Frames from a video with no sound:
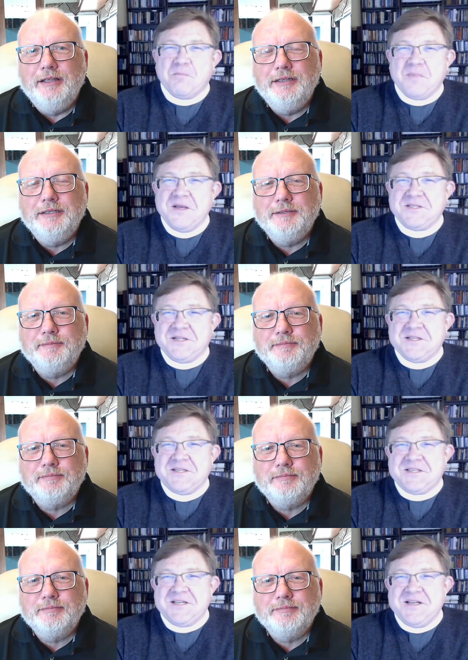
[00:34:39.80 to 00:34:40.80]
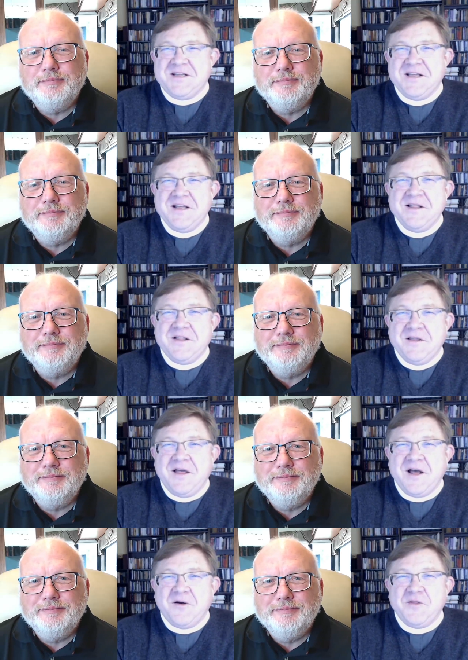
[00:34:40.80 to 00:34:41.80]
Speaker 1: basically seeing
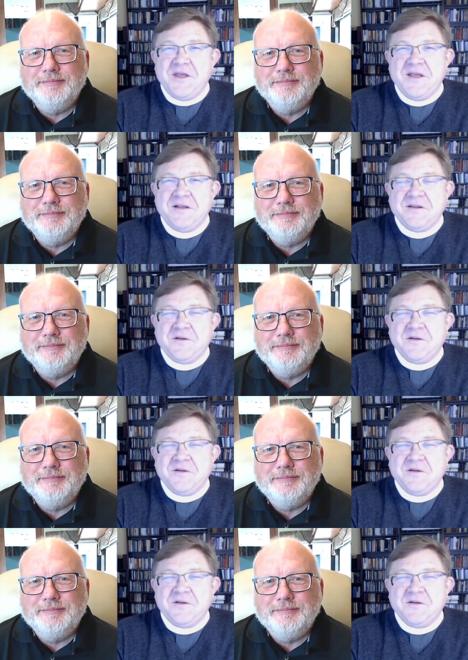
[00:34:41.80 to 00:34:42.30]
how the